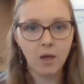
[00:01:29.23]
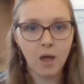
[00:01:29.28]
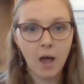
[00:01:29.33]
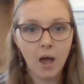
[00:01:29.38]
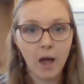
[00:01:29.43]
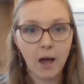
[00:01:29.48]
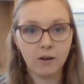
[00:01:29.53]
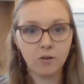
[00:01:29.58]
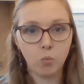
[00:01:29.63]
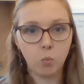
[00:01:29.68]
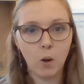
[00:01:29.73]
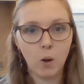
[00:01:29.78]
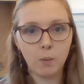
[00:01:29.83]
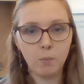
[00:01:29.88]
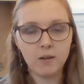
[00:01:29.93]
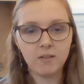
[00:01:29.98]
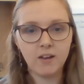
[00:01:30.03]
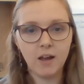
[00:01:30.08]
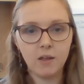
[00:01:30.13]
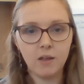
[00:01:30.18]
And when we
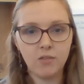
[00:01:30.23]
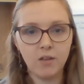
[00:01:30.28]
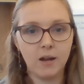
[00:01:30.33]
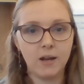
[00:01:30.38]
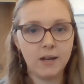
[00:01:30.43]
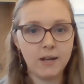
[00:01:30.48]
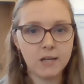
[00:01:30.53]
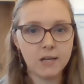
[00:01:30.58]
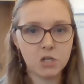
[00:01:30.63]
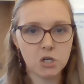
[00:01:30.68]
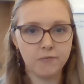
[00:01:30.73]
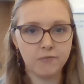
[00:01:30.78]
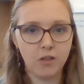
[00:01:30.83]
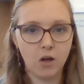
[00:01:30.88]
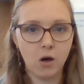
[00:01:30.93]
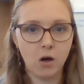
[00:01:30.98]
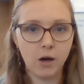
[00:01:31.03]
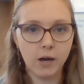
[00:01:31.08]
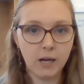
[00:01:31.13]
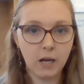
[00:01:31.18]
take the lid off the
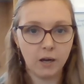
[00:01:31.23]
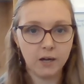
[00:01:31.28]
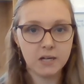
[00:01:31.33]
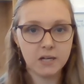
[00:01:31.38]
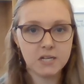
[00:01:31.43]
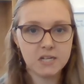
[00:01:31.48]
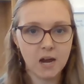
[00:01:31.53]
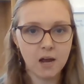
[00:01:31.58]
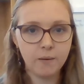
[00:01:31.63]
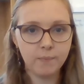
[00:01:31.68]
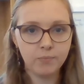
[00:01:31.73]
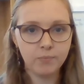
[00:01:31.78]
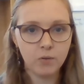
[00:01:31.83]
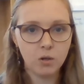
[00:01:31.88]
highlighter,